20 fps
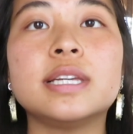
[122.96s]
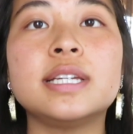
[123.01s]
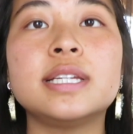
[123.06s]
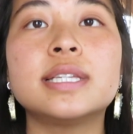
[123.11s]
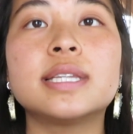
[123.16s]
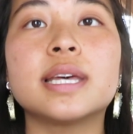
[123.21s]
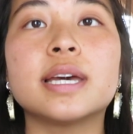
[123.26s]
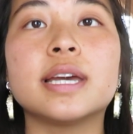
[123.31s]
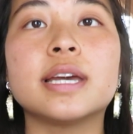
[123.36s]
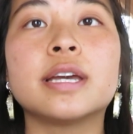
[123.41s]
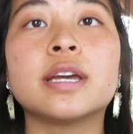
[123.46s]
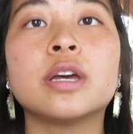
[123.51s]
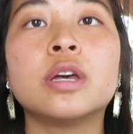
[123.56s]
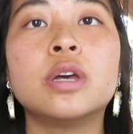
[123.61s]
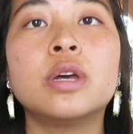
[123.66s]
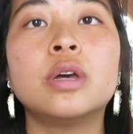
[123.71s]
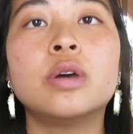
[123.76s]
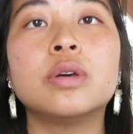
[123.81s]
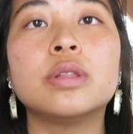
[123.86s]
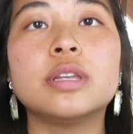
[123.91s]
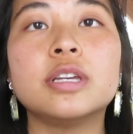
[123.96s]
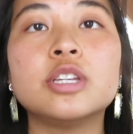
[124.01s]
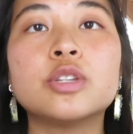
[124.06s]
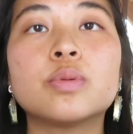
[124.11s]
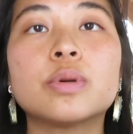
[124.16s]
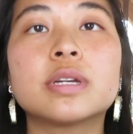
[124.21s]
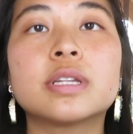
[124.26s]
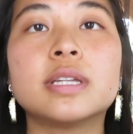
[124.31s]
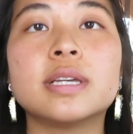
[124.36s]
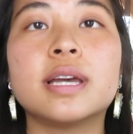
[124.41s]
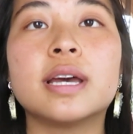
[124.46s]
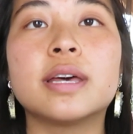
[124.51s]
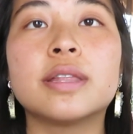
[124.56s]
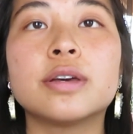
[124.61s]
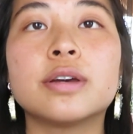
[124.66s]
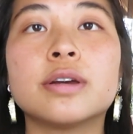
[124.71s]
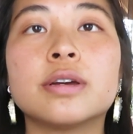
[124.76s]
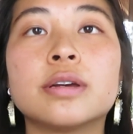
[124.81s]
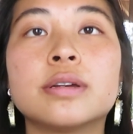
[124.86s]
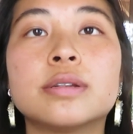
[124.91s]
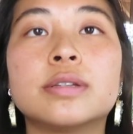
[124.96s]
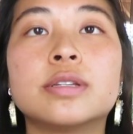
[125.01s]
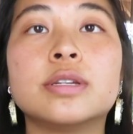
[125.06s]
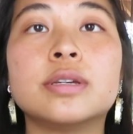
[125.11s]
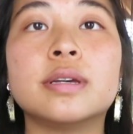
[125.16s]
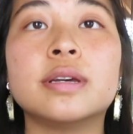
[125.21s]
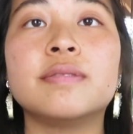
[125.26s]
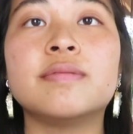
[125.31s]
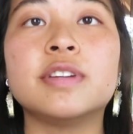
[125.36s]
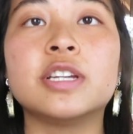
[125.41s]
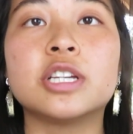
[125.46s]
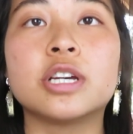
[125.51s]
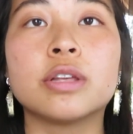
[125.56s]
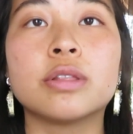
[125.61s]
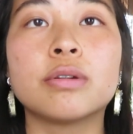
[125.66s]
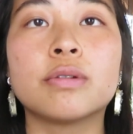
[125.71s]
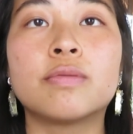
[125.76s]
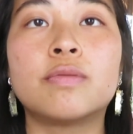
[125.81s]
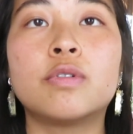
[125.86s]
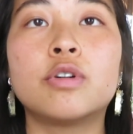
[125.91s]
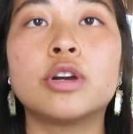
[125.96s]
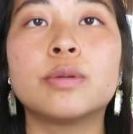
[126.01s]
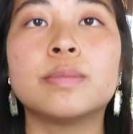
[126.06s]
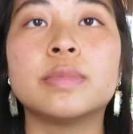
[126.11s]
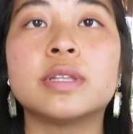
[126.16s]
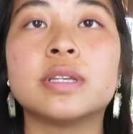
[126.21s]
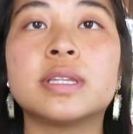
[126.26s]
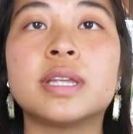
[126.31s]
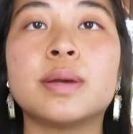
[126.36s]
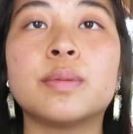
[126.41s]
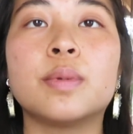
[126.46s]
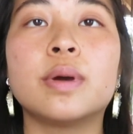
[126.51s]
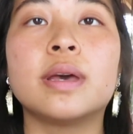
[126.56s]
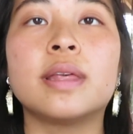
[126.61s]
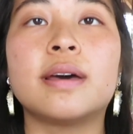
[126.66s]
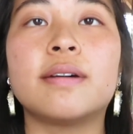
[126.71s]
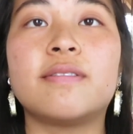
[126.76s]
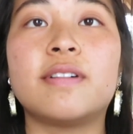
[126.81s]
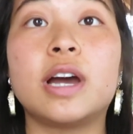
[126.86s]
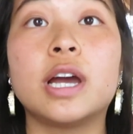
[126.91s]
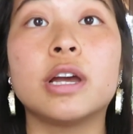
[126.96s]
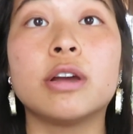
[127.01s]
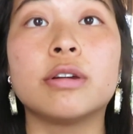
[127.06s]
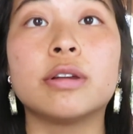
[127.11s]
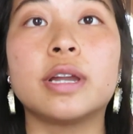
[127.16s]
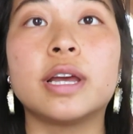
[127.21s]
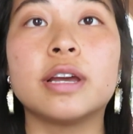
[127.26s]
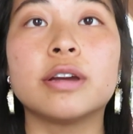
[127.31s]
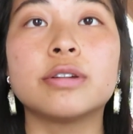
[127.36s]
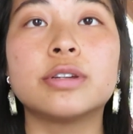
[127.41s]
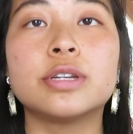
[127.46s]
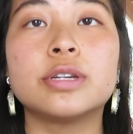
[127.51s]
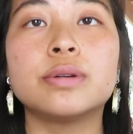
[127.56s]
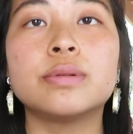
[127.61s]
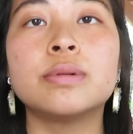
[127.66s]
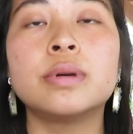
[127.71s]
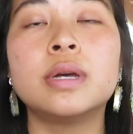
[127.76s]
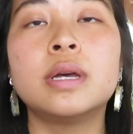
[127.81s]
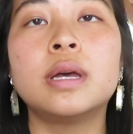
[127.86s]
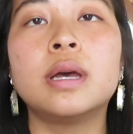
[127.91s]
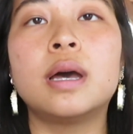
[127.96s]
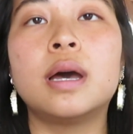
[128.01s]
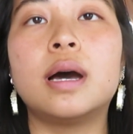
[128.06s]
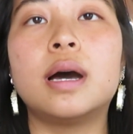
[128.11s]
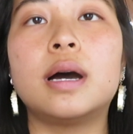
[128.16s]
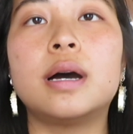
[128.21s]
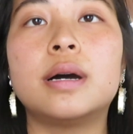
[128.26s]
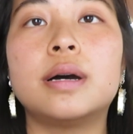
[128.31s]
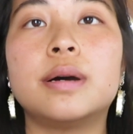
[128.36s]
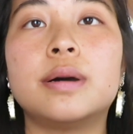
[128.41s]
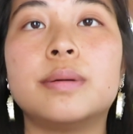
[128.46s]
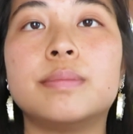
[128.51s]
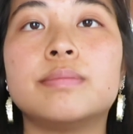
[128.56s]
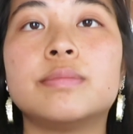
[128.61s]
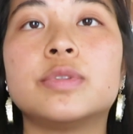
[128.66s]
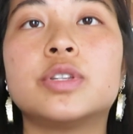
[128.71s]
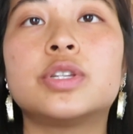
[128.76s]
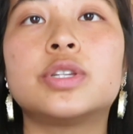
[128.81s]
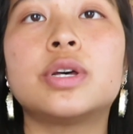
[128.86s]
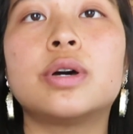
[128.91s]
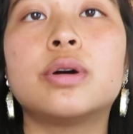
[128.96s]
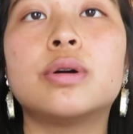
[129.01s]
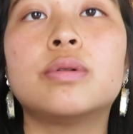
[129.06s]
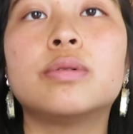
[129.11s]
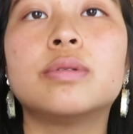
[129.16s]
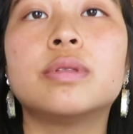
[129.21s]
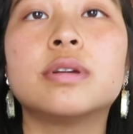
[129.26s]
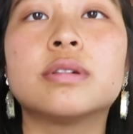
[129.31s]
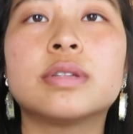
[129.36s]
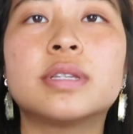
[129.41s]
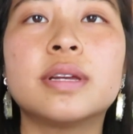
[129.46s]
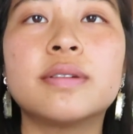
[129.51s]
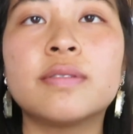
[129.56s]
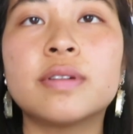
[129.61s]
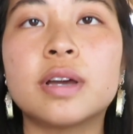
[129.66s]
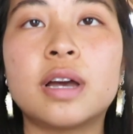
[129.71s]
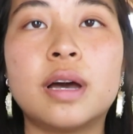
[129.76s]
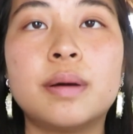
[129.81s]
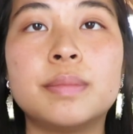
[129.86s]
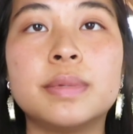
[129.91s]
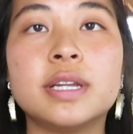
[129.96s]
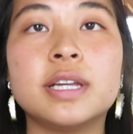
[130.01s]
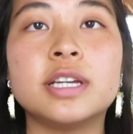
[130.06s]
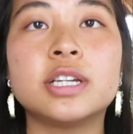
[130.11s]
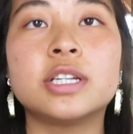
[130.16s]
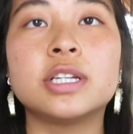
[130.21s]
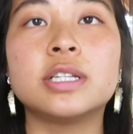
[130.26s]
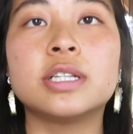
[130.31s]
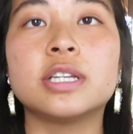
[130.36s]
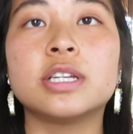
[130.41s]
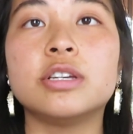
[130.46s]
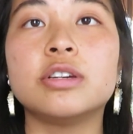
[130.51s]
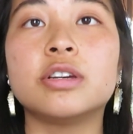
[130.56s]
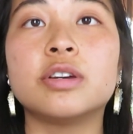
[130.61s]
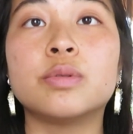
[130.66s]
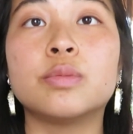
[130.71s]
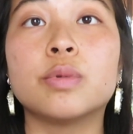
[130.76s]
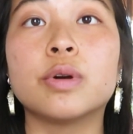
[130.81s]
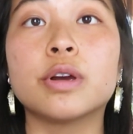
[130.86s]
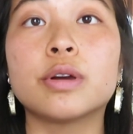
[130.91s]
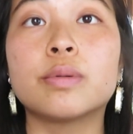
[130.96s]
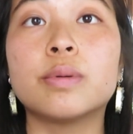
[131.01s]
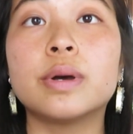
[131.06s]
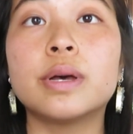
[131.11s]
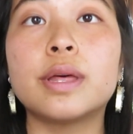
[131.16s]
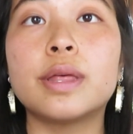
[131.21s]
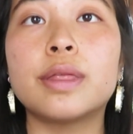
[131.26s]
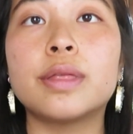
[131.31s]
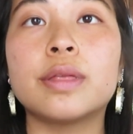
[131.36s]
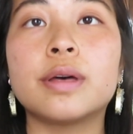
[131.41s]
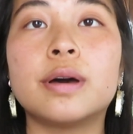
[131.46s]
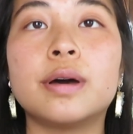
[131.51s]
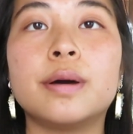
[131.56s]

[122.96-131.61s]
these work together to give each other form in the same way that fire and air do. So there's different combinations that you can work with,